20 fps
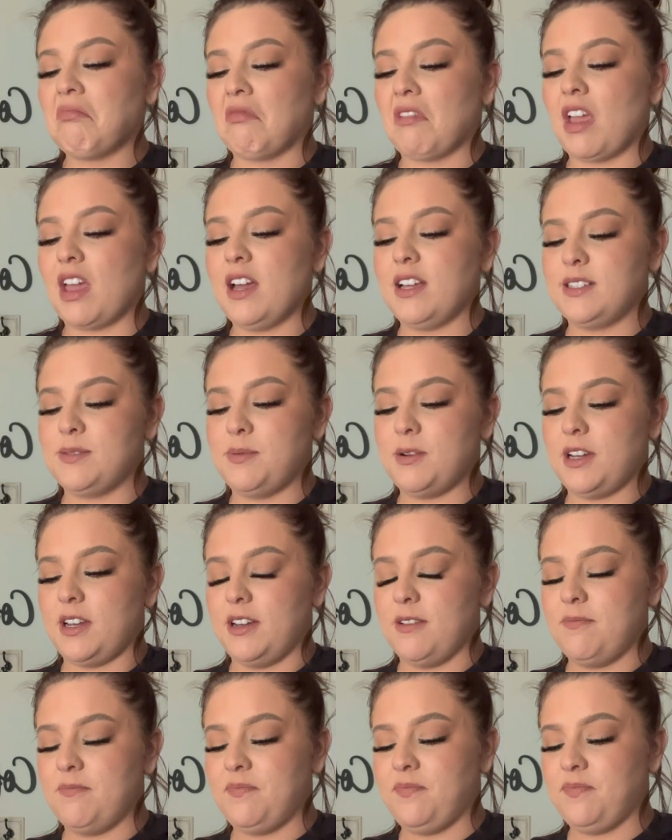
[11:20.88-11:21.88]
Yeah, it's pretty
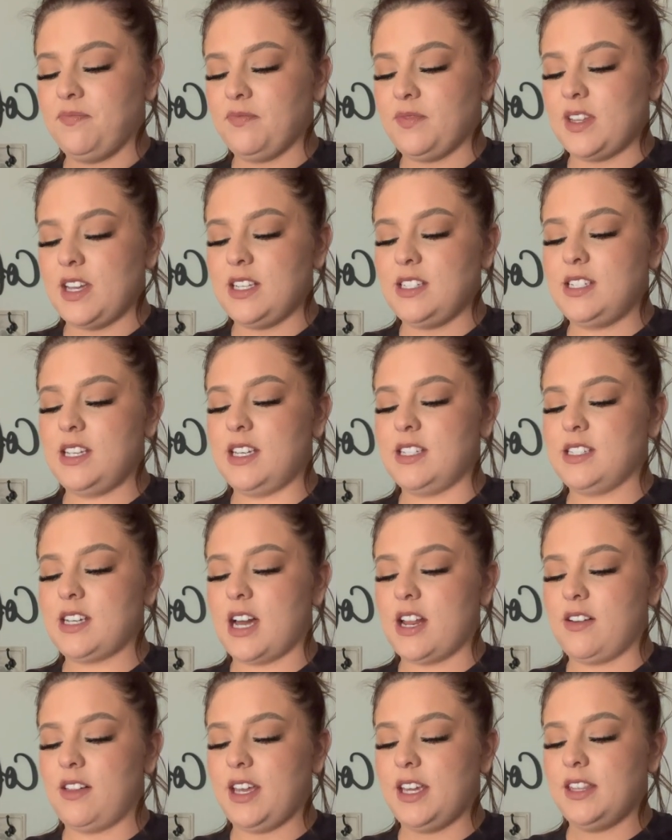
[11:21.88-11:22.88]
good. It tastes
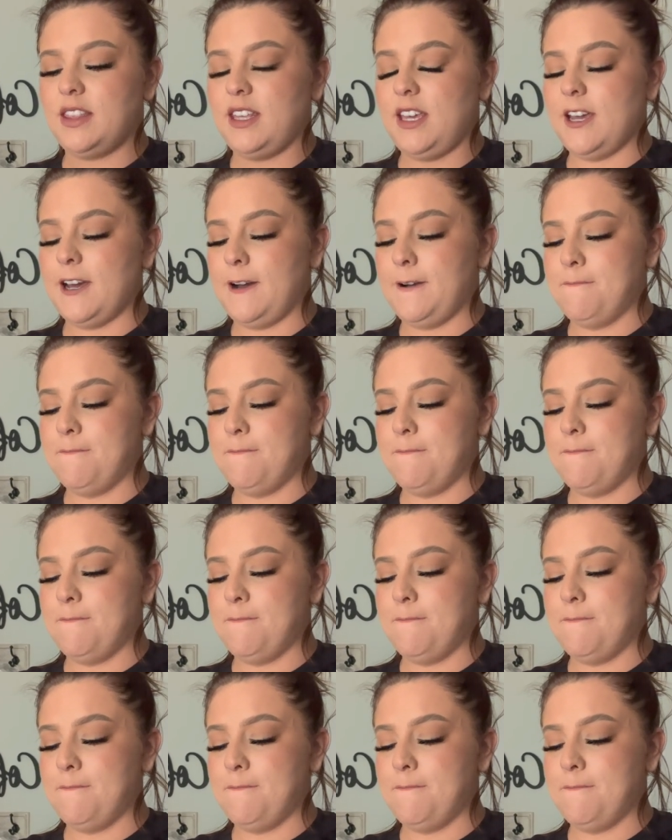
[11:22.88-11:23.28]
kind of like the,